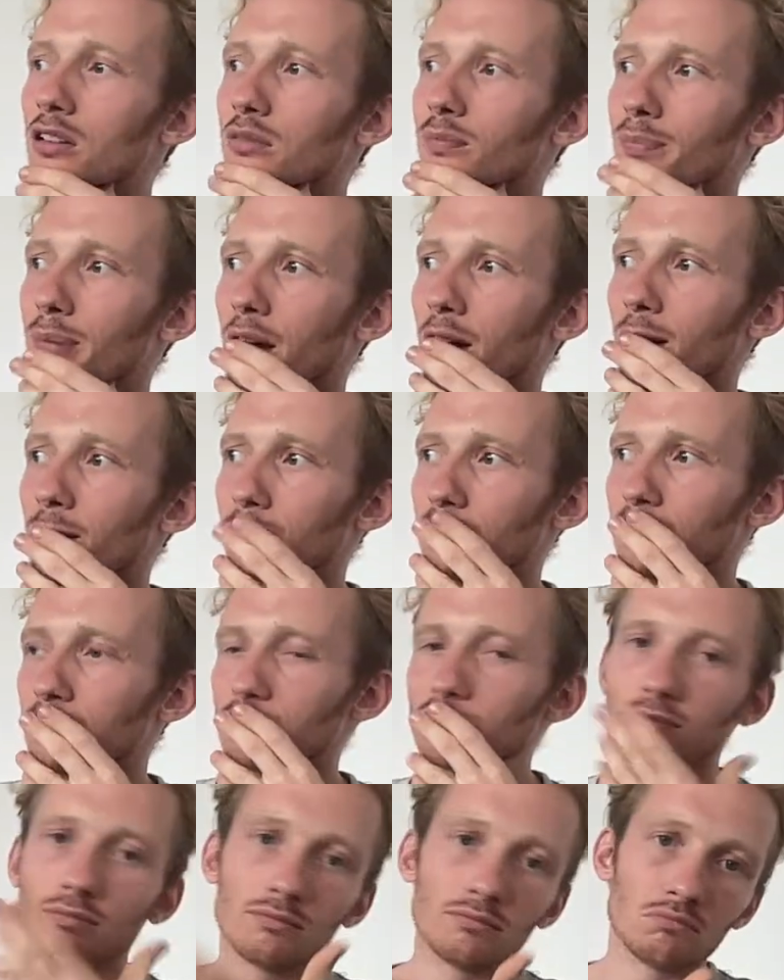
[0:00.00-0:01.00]
But
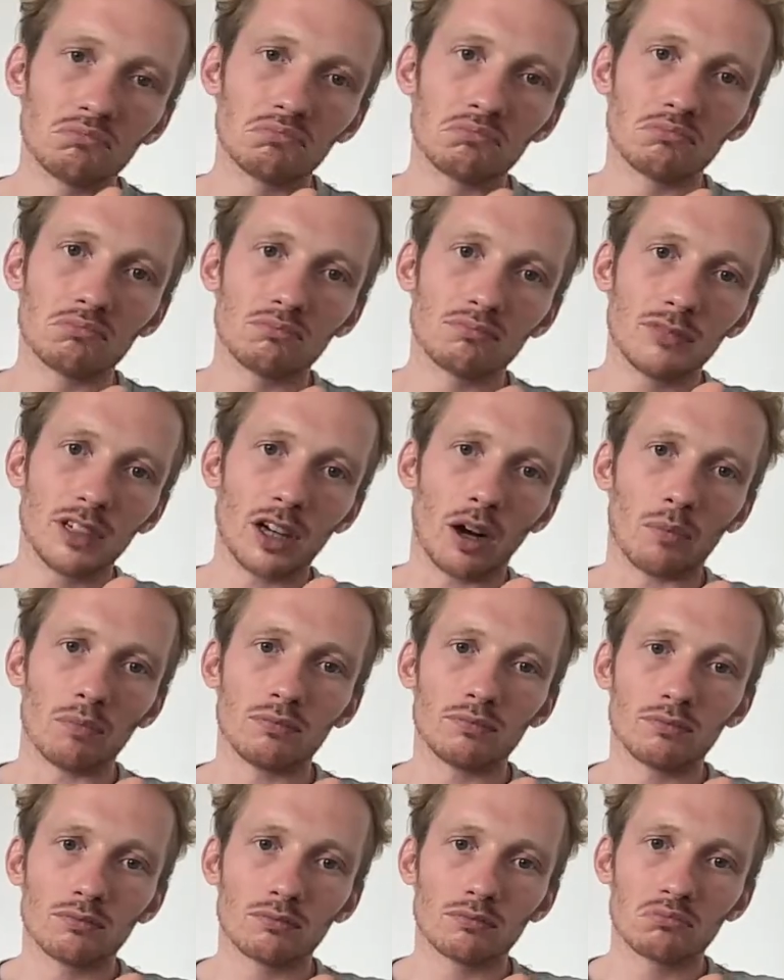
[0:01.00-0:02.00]

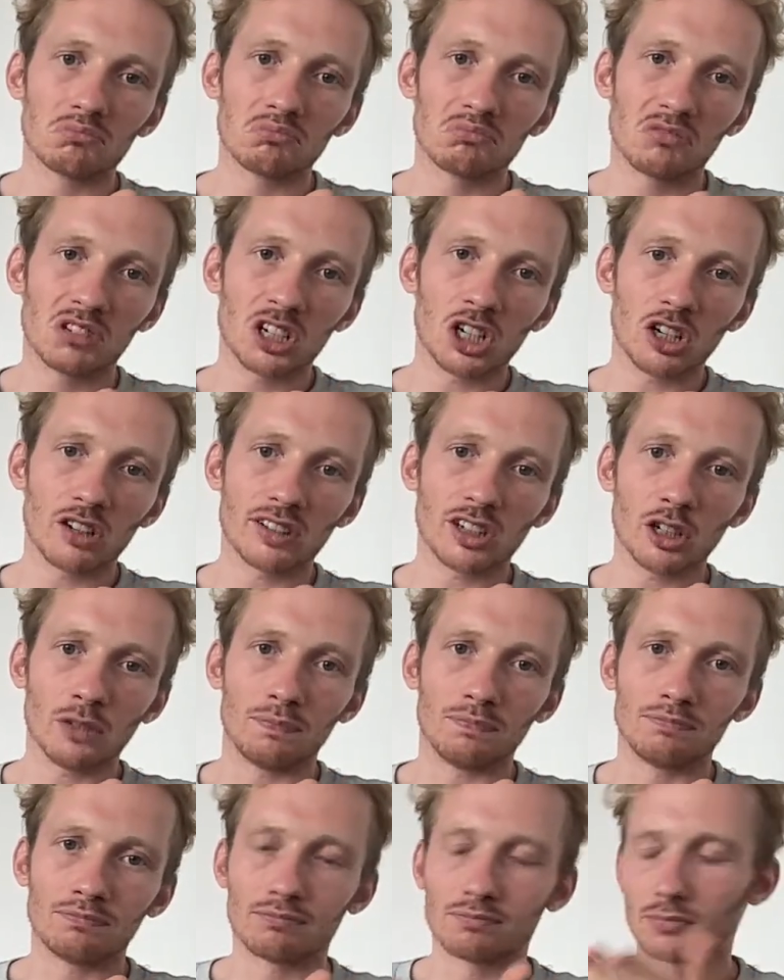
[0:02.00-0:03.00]
it's good as
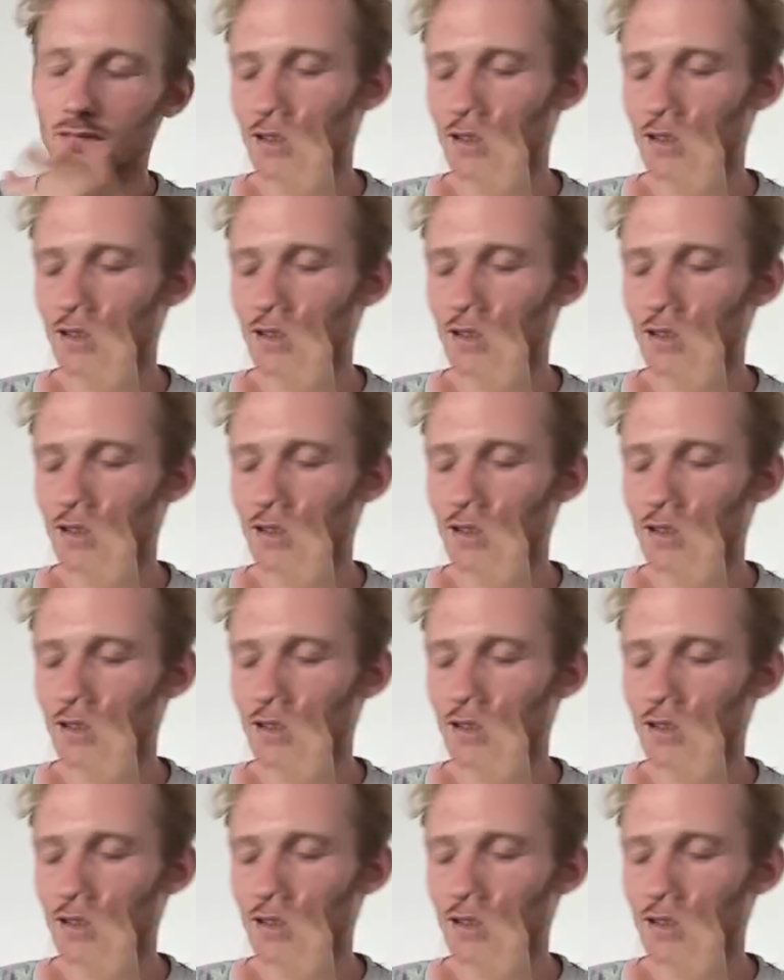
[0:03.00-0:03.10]
good.